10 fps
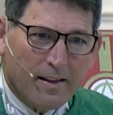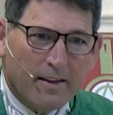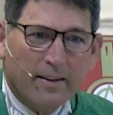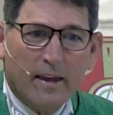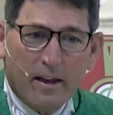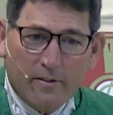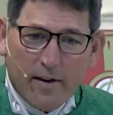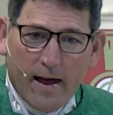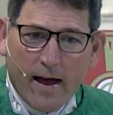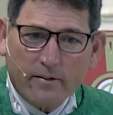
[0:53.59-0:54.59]
Give
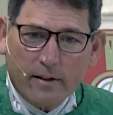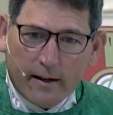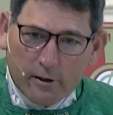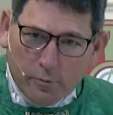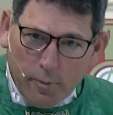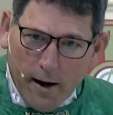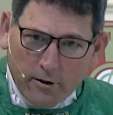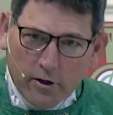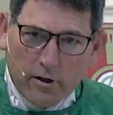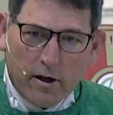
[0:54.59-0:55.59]
as an
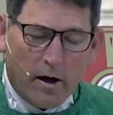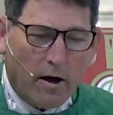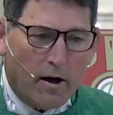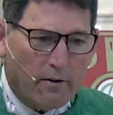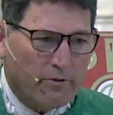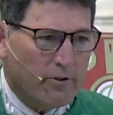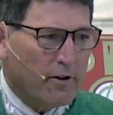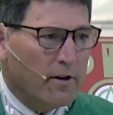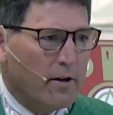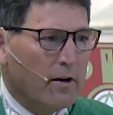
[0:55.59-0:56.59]
expression of,
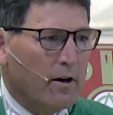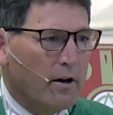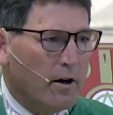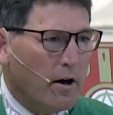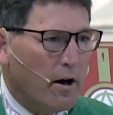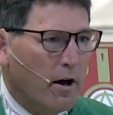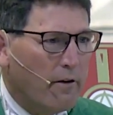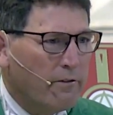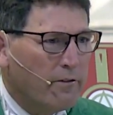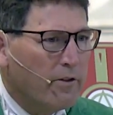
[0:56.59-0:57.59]

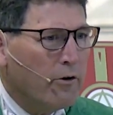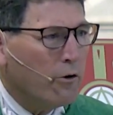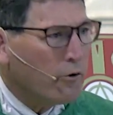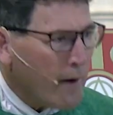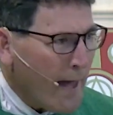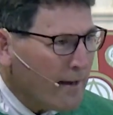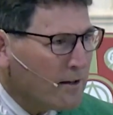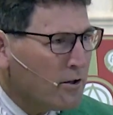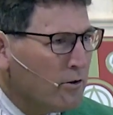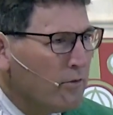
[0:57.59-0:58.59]
of your
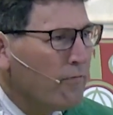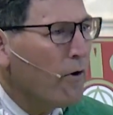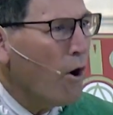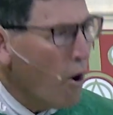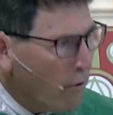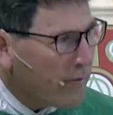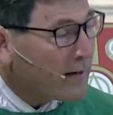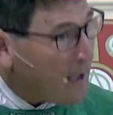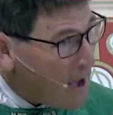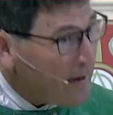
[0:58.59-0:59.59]
gratitude for all
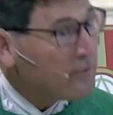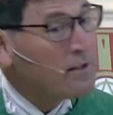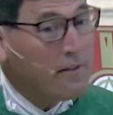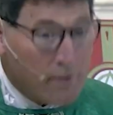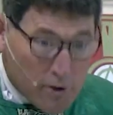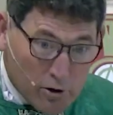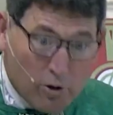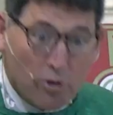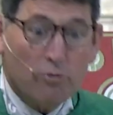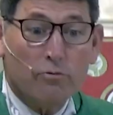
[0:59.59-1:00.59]
that God has given to
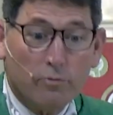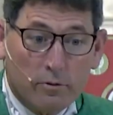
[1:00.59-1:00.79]
you.